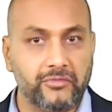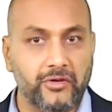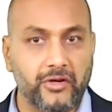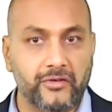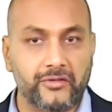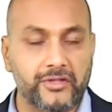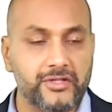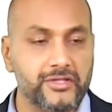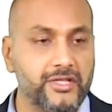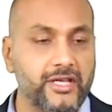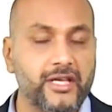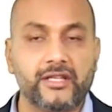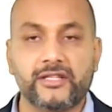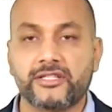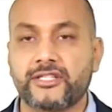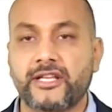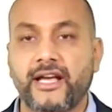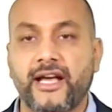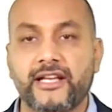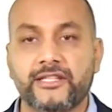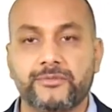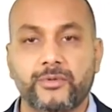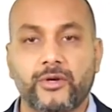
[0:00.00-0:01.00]
of the sales
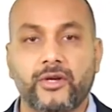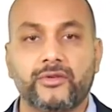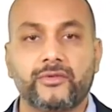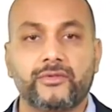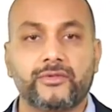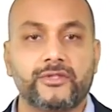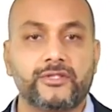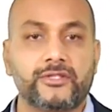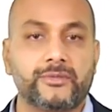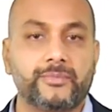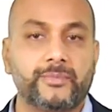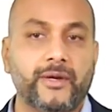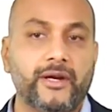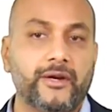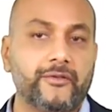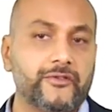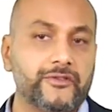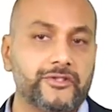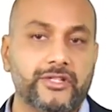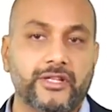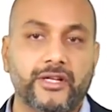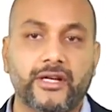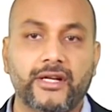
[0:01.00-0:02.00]
guys, because it was a spear
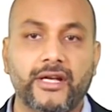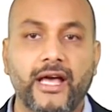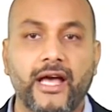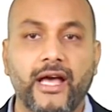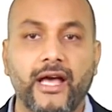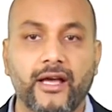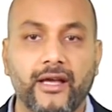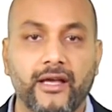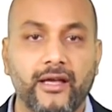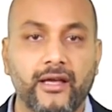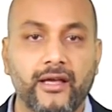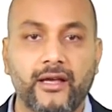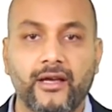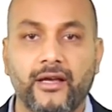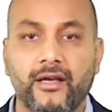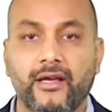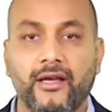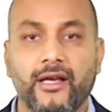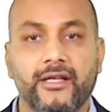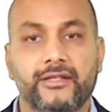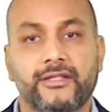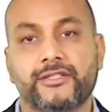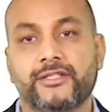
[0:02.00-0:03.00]
phishing attack,
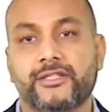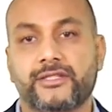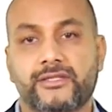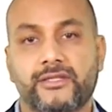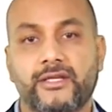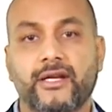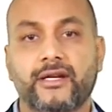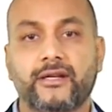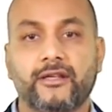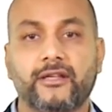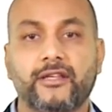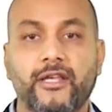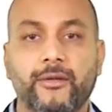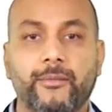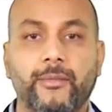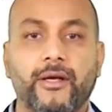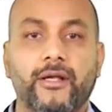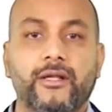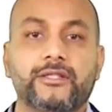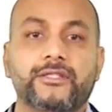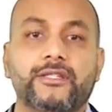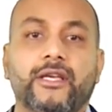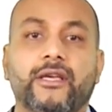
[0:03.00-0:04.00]
and they just sent an
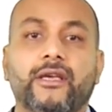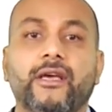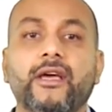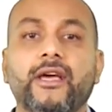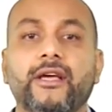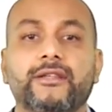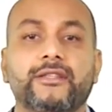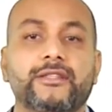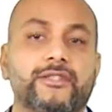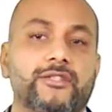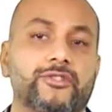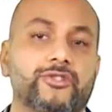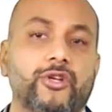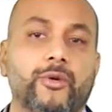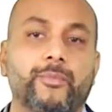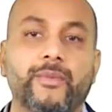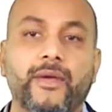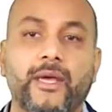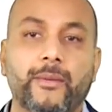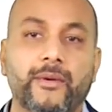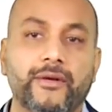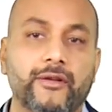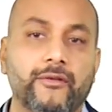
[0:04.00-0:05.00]
email saying, hey, this is your
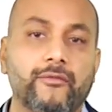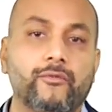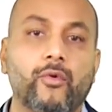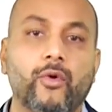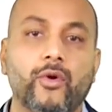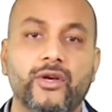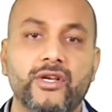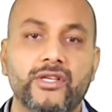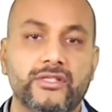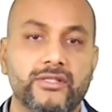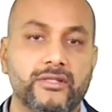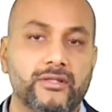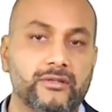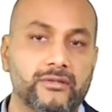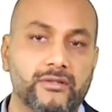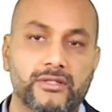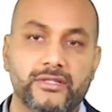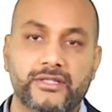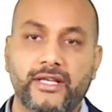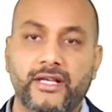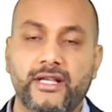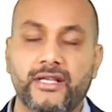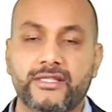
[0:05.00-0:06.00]
payment invoice. The
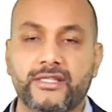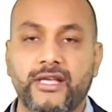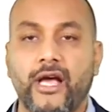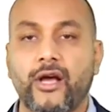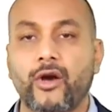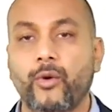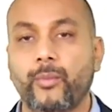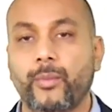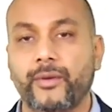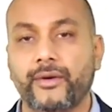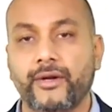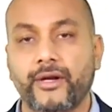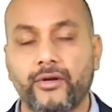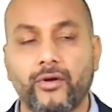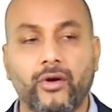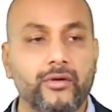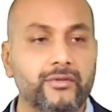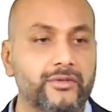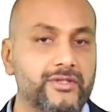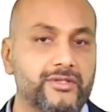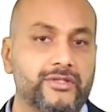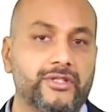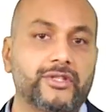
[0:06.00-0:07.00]
sales guy opened it,
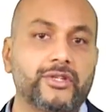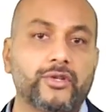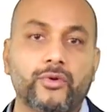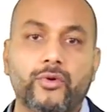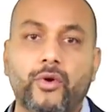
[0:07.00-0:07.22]
or this is a new